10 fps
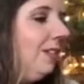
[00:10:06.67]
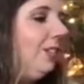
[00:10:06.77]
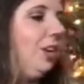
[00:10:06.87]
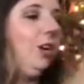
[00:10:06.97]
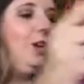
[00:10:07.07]

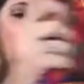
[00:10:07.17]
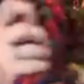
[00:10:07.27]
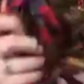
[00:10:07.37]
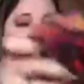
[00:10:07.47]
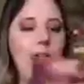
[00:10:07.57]
So
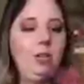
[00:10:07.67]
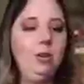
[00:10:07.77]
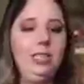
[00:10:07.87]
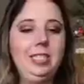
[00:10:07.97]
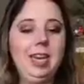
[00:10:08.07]
I am
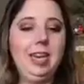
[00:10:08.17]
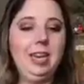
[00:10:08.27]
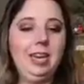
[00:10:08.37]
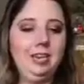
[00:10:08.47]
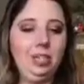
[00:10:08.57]
so
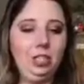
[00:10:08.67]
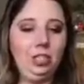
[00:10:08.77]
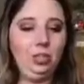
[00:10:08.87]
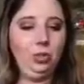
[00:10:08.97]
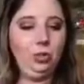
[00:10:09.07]
excited
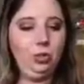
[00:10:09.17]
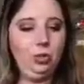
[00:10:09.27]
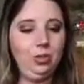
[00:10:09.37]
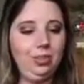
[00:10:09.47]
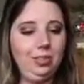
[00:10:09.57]

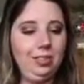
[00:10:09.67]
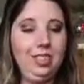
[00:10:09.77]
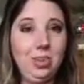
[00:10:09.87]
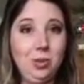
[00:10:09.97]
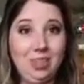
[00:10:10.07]
to
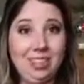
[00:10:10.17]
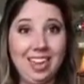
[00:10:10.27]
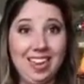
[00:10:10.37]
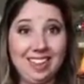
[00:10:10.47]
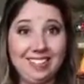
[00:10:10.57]
see what
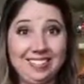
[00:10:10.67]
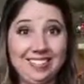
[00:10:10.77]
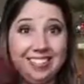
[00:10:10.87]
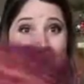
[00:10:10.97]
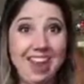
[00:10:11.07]
they
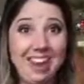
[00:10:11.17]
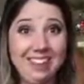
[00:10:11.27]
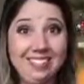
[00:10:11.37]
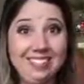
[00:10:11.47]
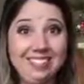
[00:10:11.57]
say.
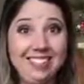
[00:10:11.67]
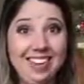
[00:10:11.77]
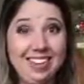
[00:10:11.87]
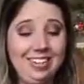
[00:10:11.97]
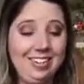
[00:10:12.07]

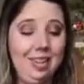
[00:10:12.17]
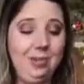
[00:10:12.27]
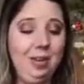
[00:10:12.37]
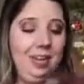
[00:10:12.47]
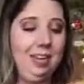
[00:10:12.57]
And I
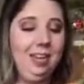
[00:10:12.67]
mean,